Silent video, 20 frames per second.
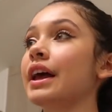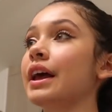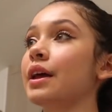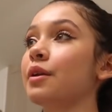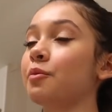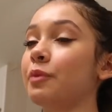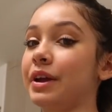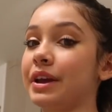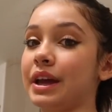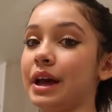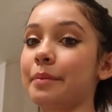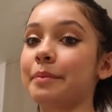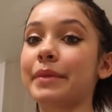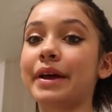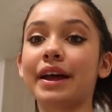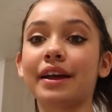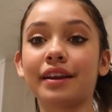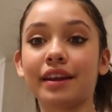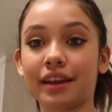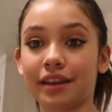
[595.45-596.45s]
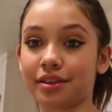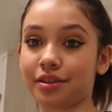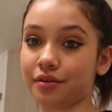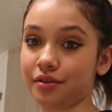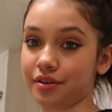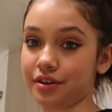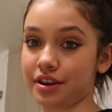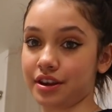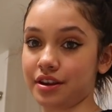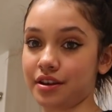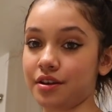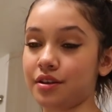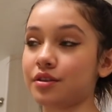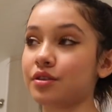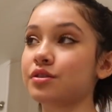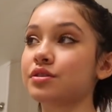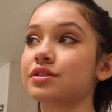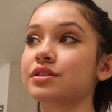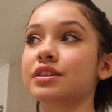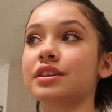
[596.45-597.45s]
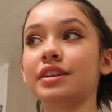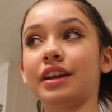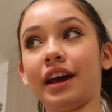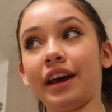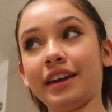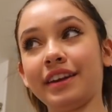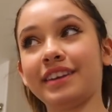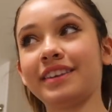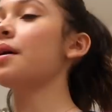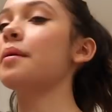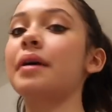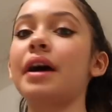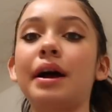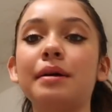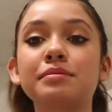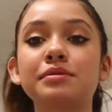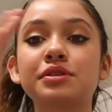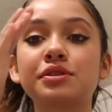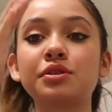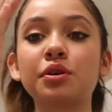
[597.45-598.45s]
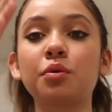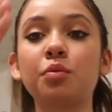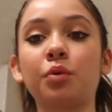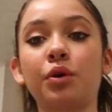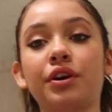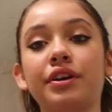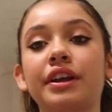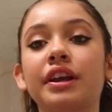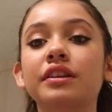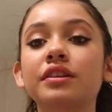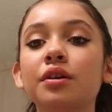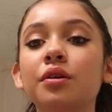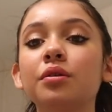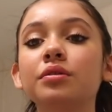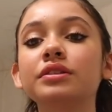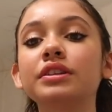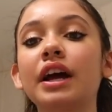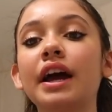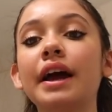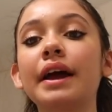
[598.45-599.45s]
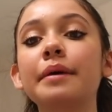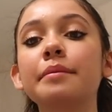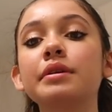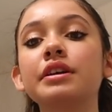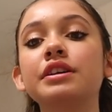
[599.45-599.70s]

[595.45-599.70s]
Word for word: and wake up at eight thirty to nine. I'm still working the whole time.